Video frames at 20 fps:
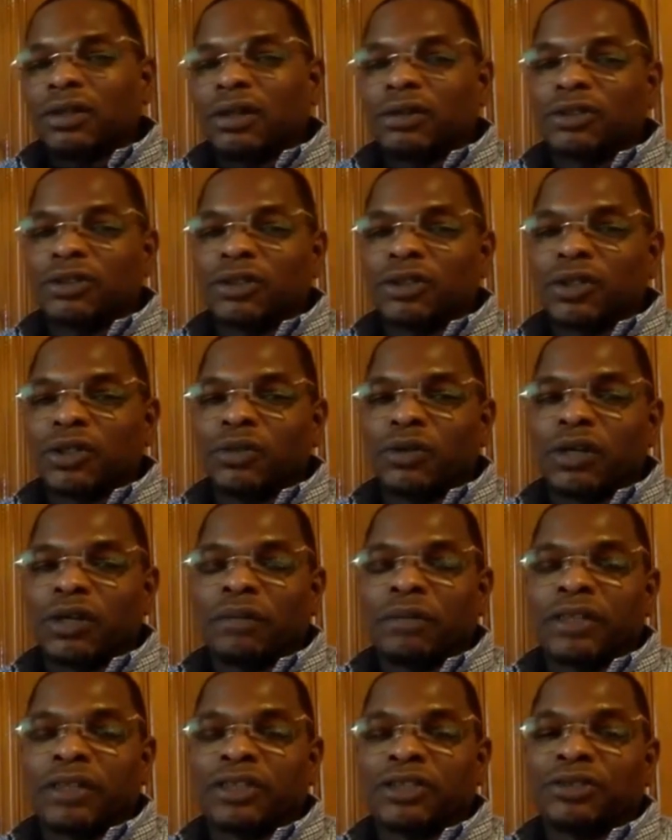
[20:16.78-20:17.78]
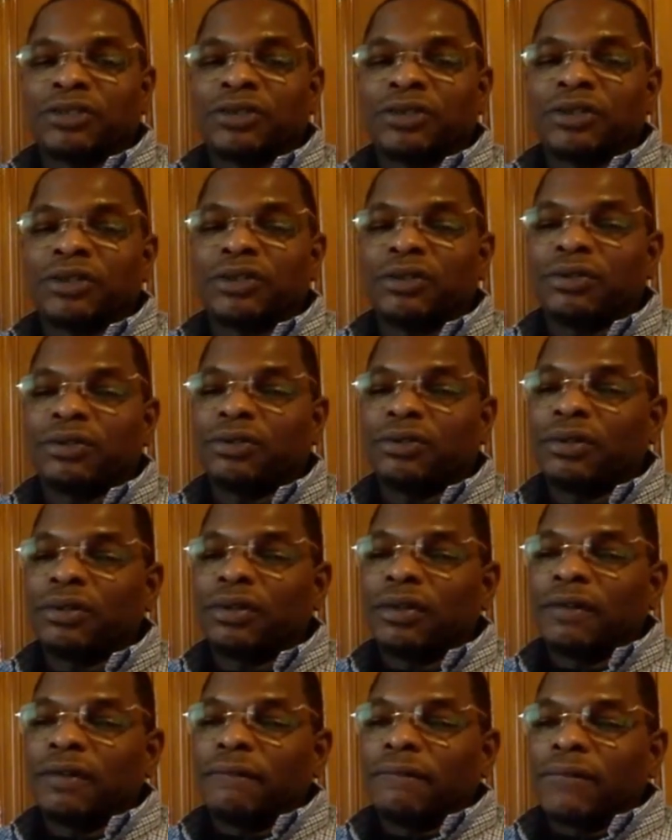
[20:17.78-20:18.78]
so you want to make sure you
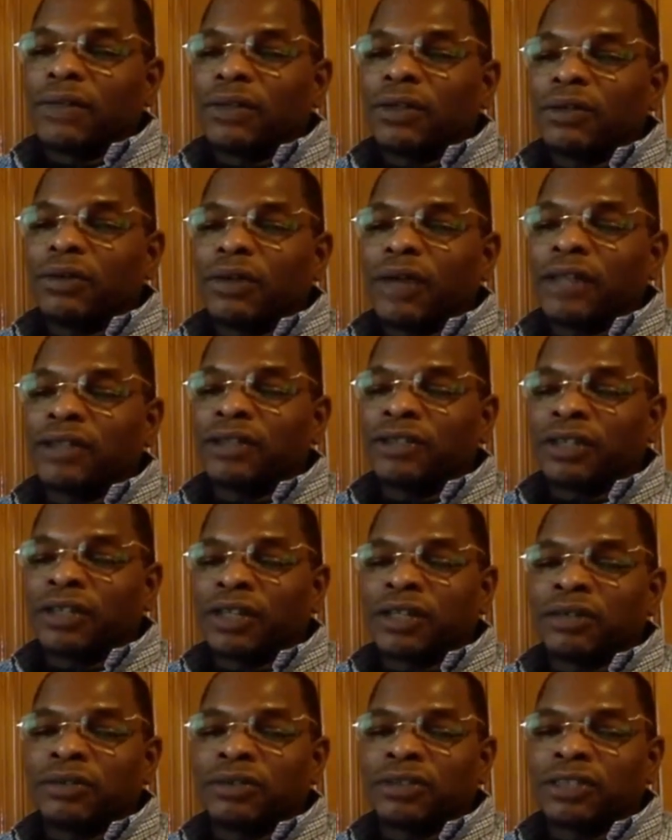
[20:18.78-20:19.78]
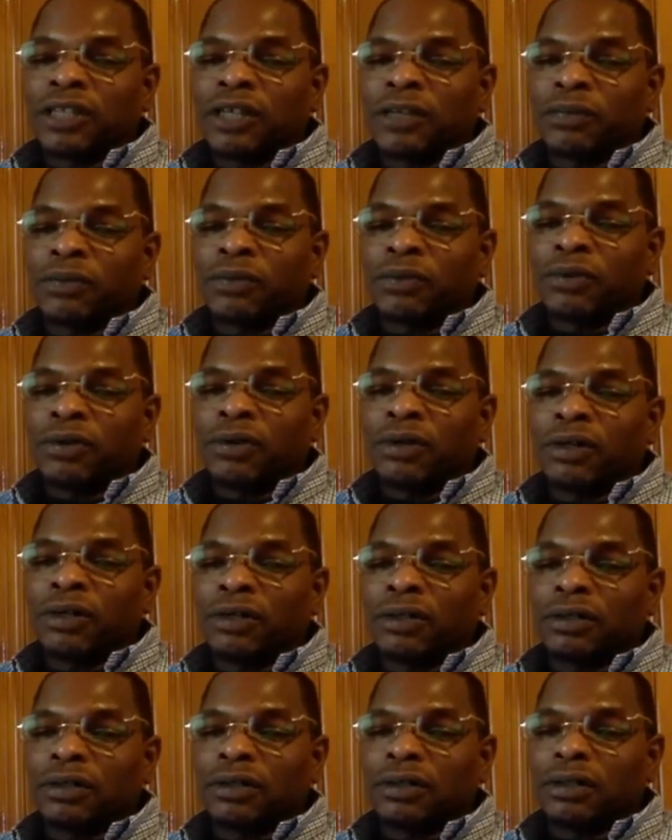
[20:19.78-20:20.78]
educating yourself
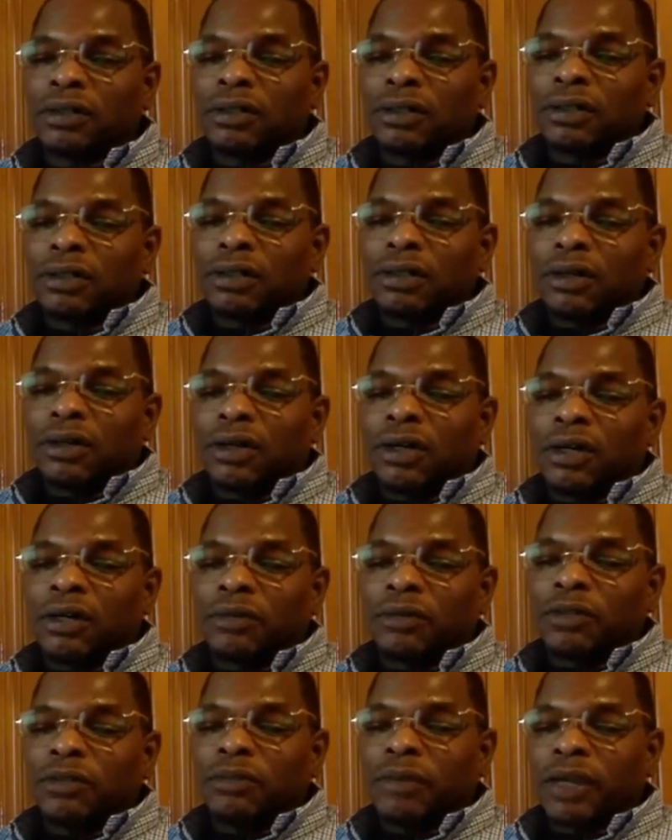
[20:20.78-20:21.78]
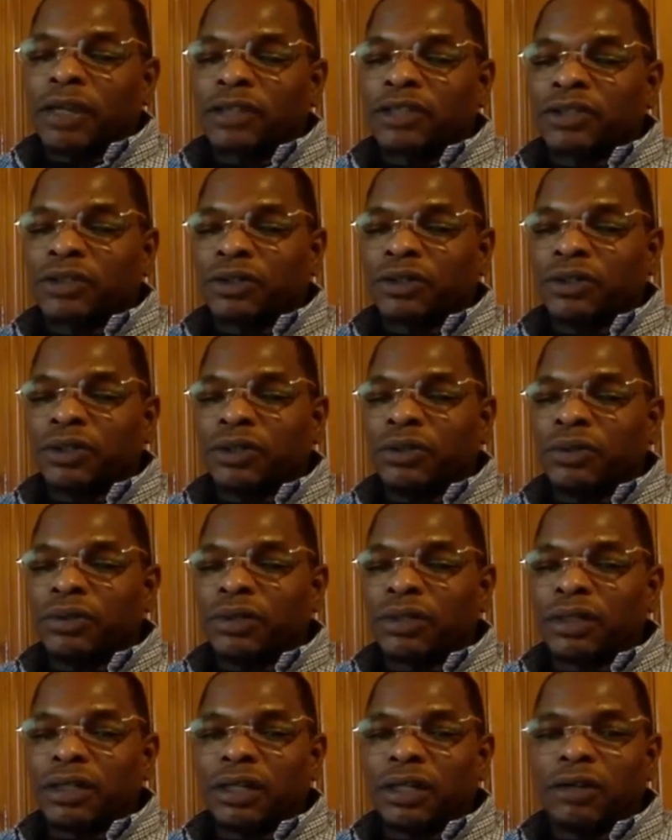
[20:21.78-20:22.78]
on You making sure you're doing
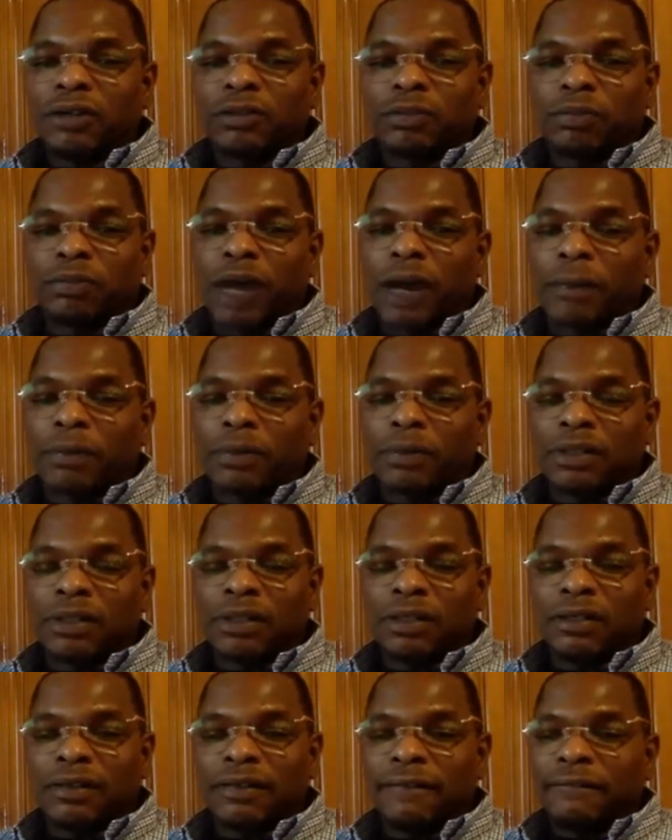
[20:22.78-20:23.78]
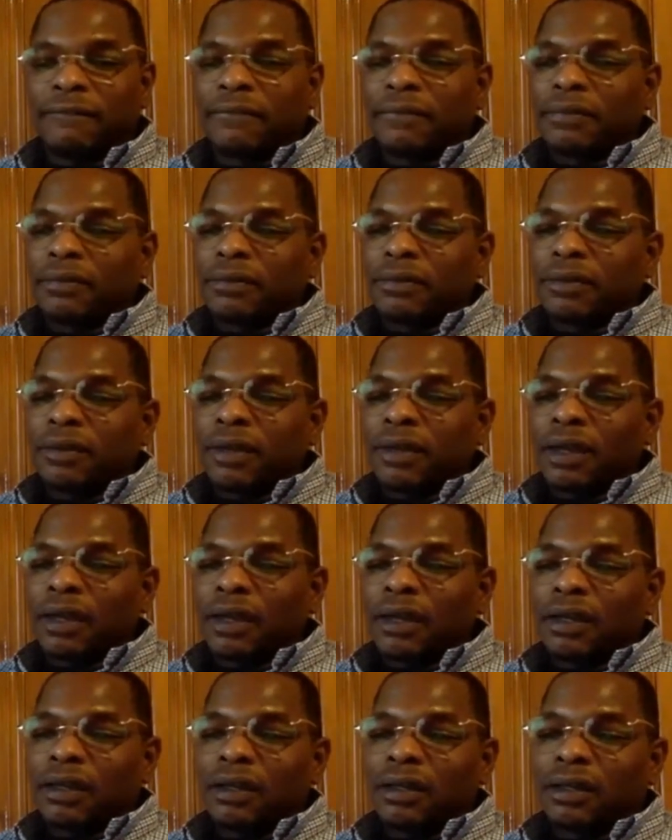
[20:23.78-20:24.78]
the deals properly,
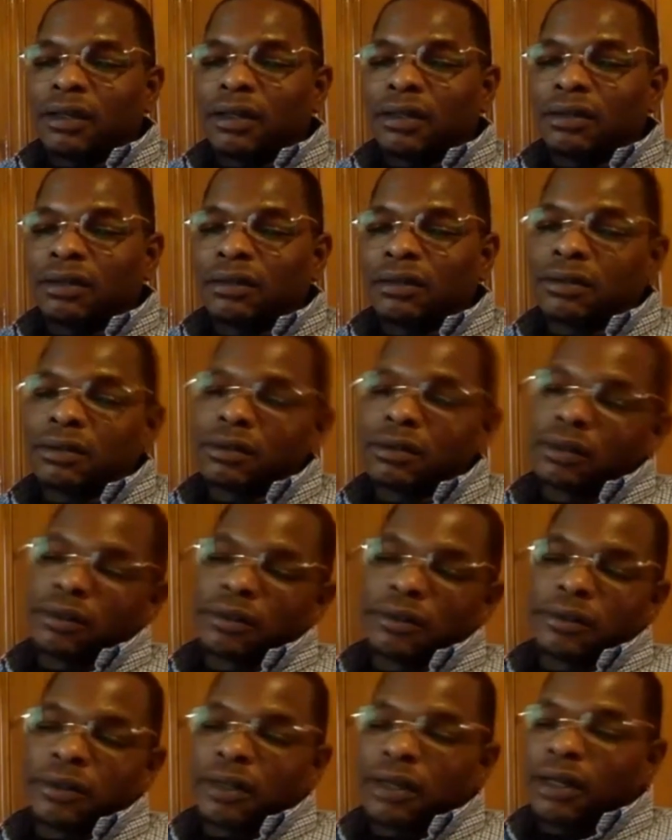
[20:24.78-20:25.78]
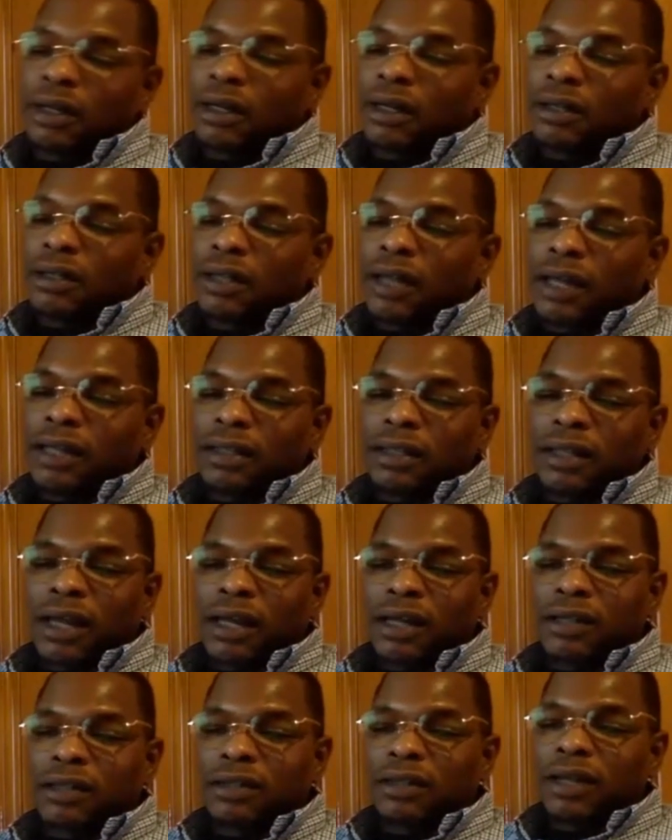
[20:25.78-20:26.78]
and
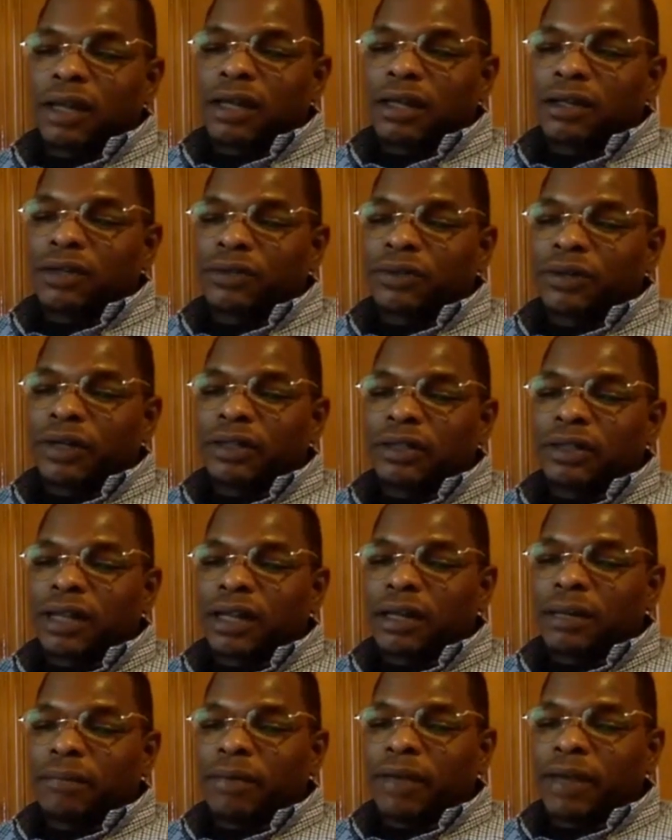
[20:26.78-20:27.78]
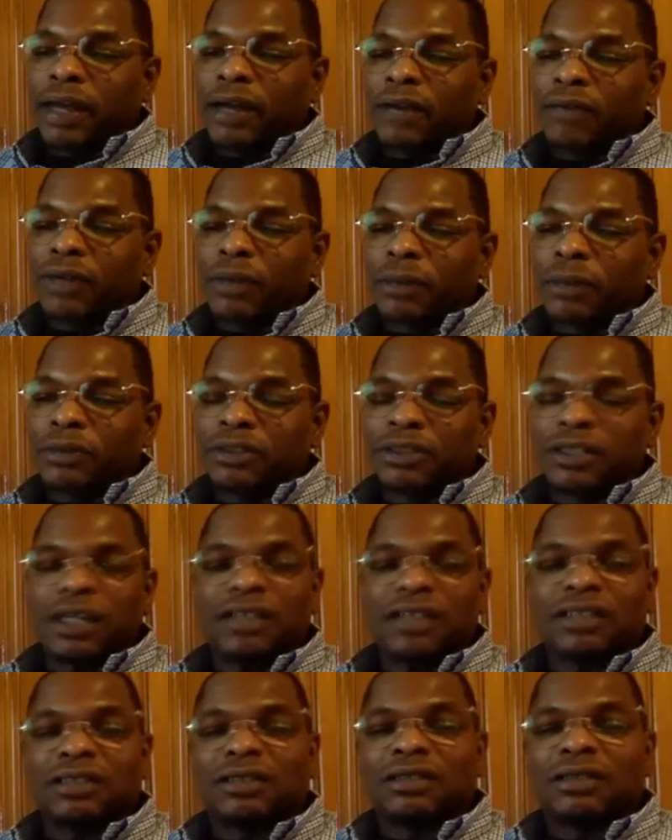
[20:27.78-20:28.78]
not creating like a bad
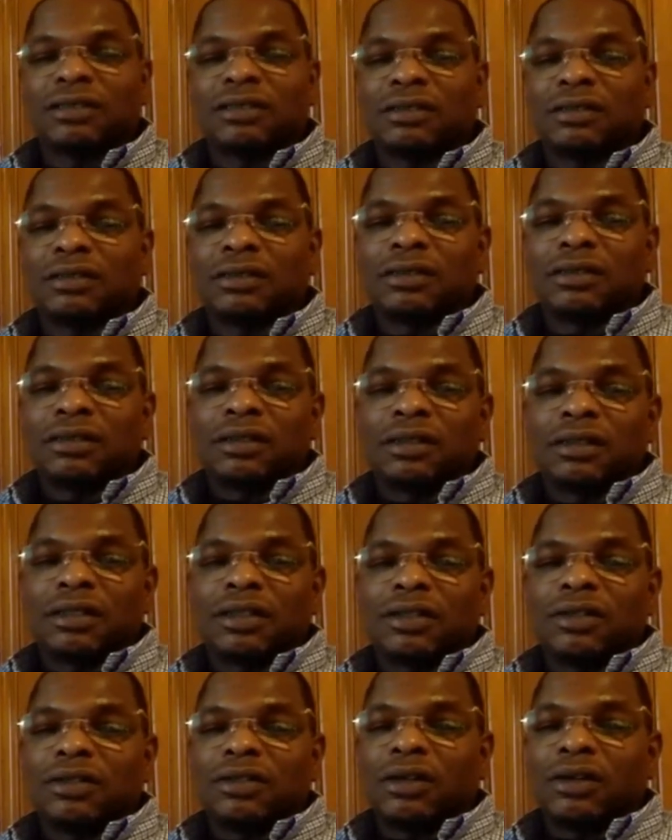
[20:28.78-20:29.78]
reputation. You know.